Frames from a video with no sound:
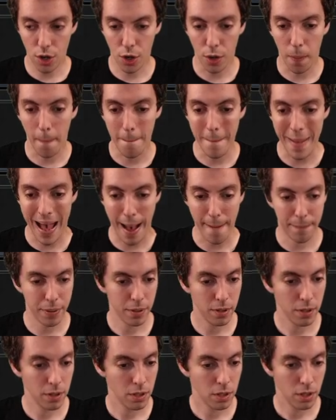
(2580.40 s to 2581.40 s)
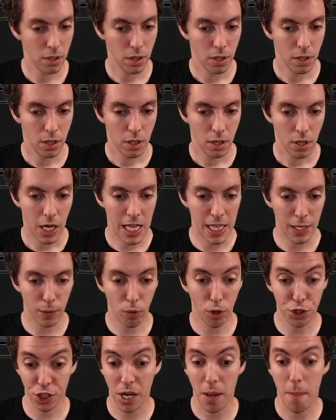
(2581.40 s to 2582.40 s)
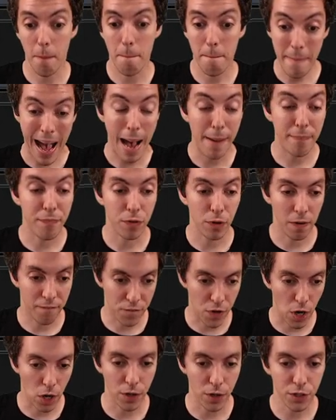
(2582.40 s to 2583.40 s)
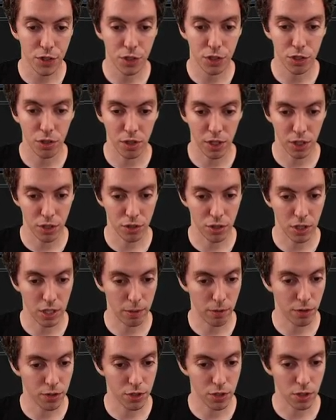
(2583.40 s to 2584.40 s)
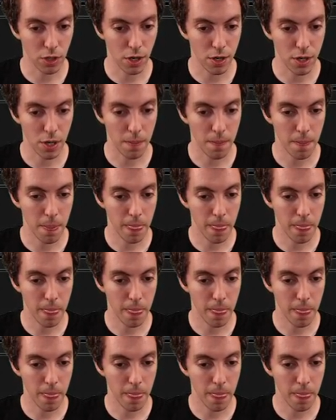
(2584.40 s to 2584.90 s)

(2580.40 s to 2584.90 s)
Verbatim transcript: or map? I think we're just going to map for a forest. So I think I'm just going to the star here